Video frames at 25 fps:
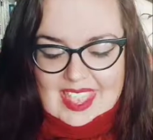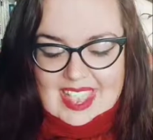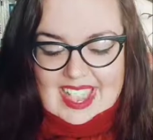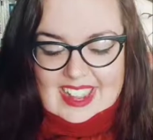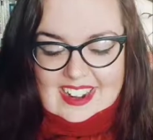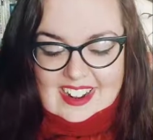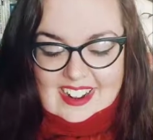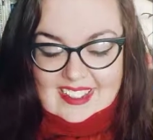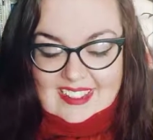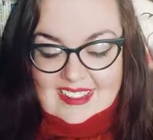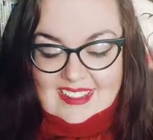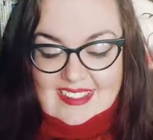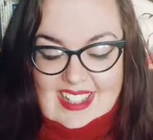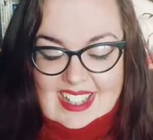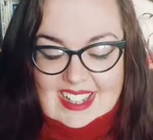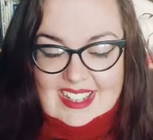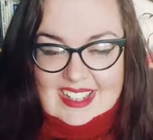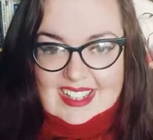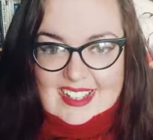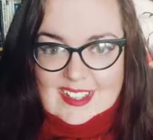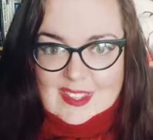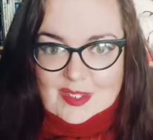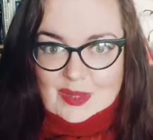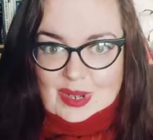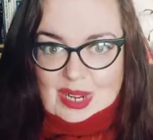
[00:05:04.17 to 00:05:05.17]
And I think
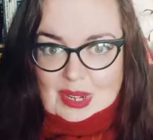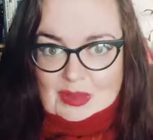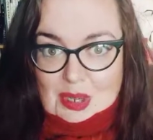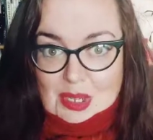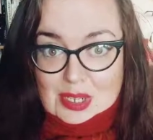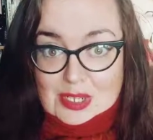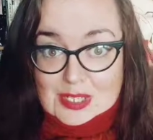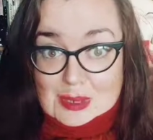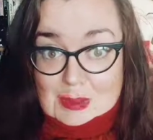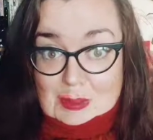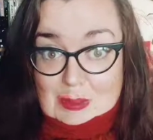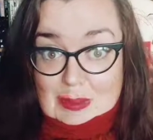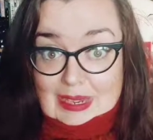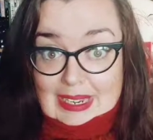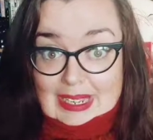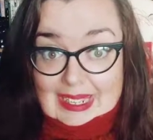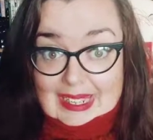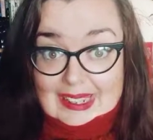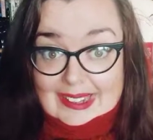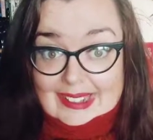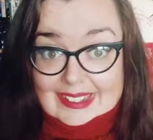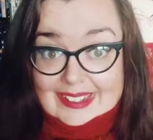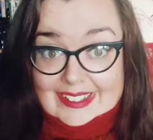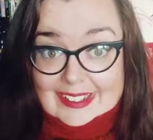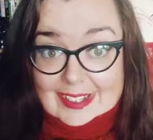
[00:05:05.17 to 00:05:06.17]
that's all I've got to
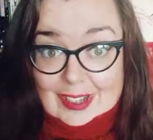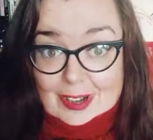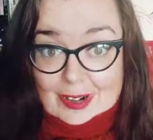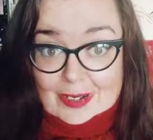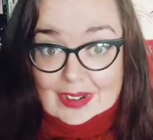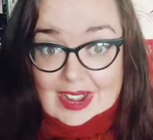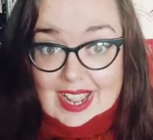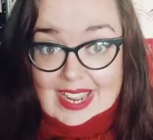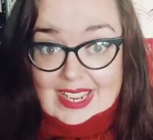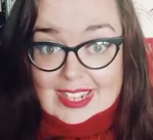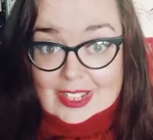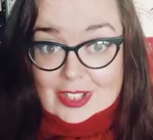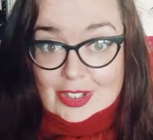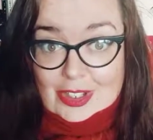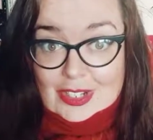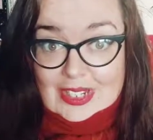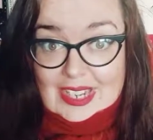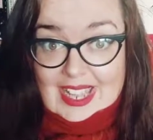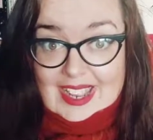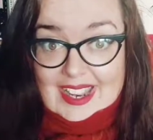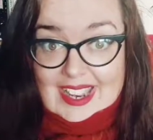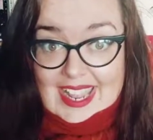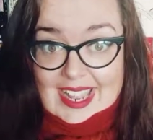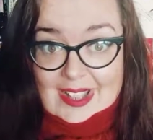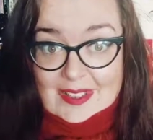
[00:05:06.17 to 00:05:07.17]
plug. All right, good
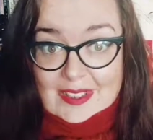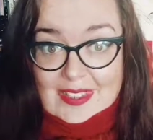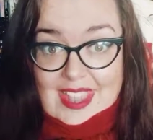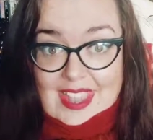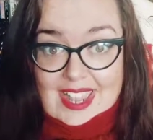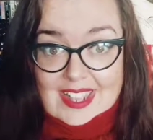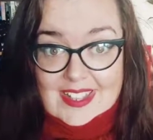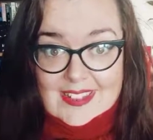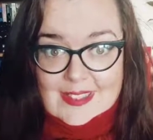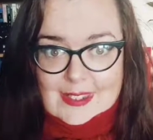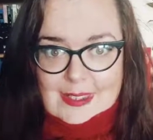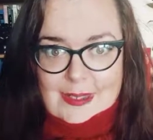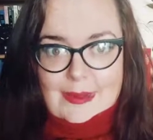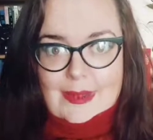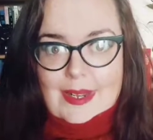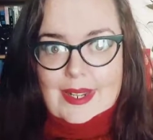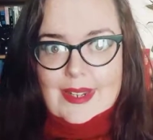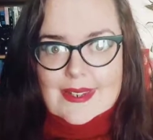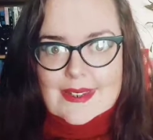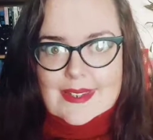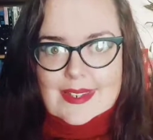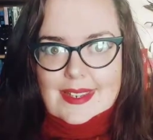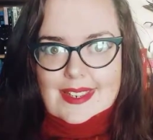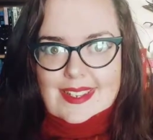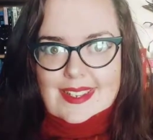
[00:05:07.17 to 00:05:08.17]
luck out there. See you
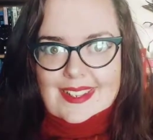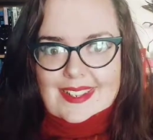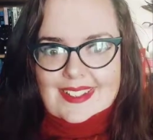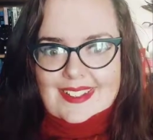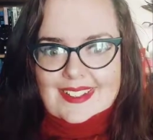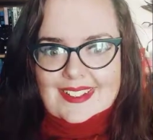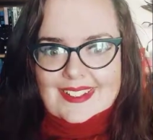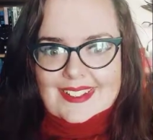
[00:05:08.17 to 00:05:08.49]
next year.